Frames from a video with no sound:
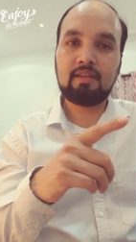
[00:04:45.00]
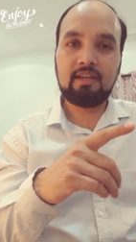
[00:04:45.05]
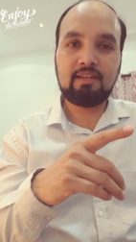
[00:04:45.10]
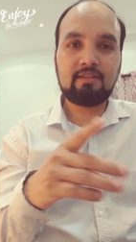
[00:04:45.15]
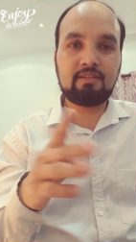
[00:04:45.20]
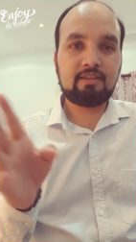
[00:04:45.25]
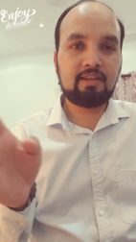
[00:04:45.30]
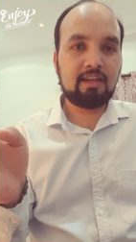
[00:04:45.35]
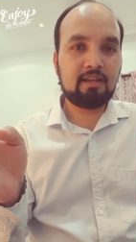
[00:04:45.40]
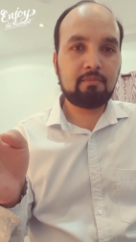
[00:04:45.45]

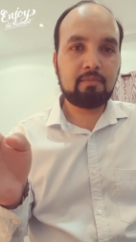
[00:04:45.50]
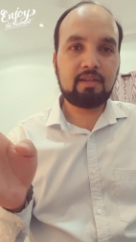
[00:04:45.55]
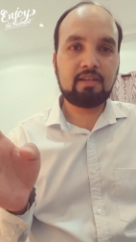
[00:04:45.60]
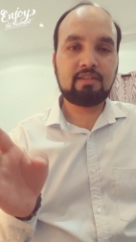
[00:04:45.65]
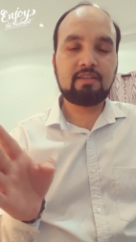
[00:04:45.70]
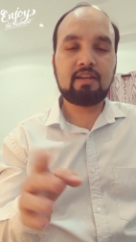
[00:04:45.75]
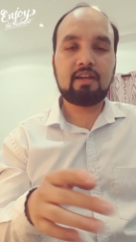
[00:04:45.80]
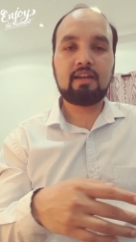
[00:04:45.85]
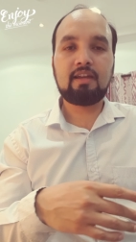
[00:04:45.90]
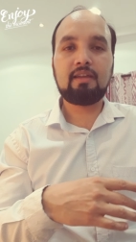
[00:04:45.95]

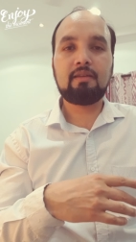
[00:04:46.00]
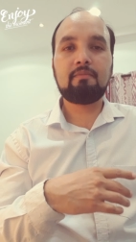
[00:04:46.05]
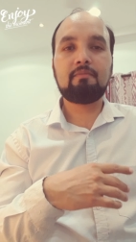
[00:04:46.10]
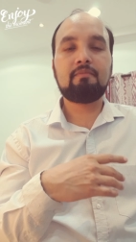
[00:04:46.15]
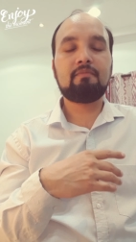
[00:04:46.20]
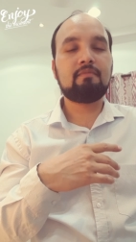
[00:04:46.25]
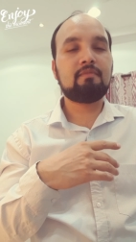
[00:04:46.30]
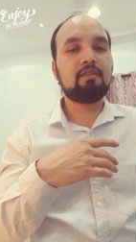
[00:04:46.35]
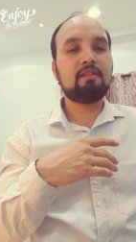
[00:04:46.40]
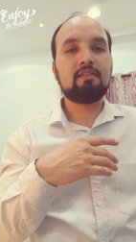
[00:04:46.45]
entertainment
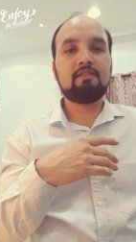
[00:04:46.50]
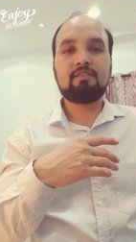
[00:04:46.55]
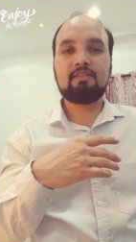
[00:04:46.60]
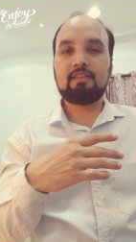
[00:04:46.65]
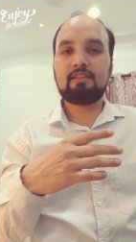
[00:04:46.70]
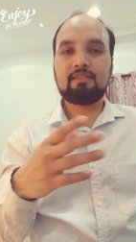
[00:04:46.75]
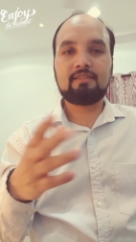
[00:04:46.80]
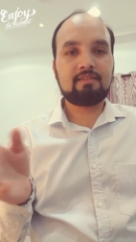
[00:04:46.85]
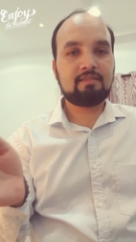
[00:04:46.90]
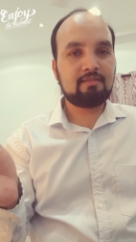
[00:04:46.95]
time,
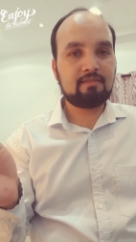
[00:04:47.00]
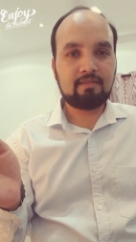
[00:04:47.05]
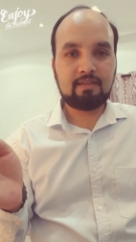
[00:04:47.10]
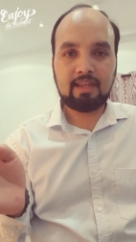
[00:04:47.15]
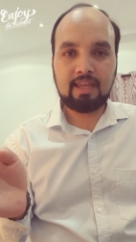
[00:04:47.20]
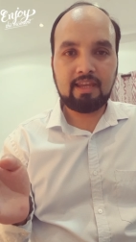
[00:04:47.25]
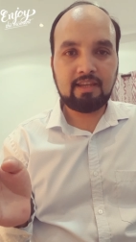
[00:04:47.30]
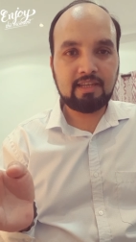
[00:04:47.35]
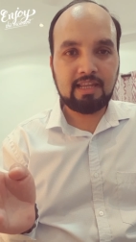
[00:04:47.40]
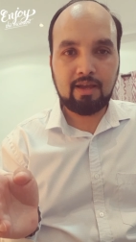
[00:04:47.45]
just
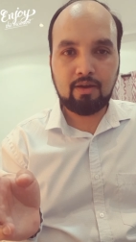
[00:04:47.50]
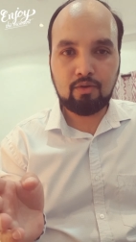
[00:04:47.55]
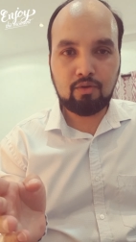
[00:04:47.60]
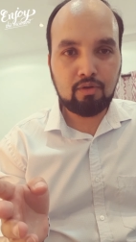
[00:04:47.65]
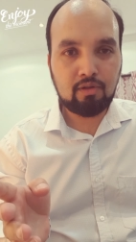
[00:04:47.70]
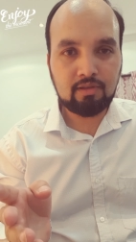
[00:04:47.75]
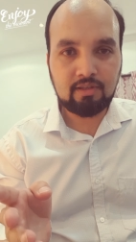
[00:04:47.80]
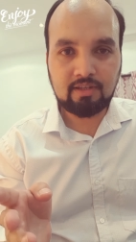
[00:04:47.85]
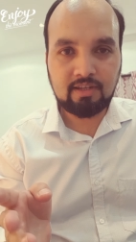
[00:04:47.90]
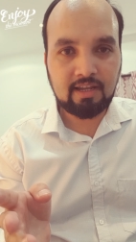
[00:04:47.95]
laying down
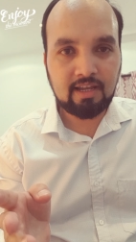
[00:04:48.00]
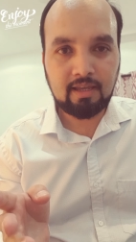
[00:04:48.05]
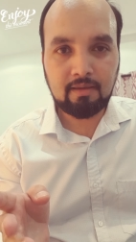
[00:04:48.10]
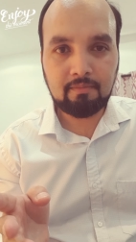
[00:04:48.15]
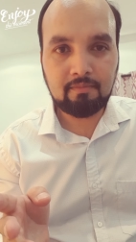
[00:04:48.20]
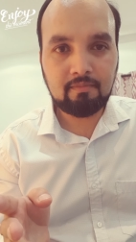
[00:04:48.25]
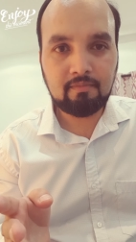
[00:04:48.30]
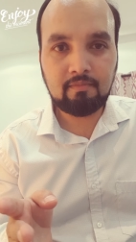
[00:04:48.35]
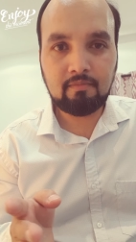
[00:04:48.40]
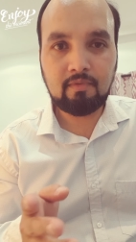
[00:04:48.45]
all the
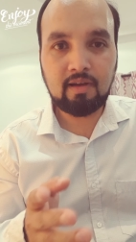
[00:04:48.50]
time.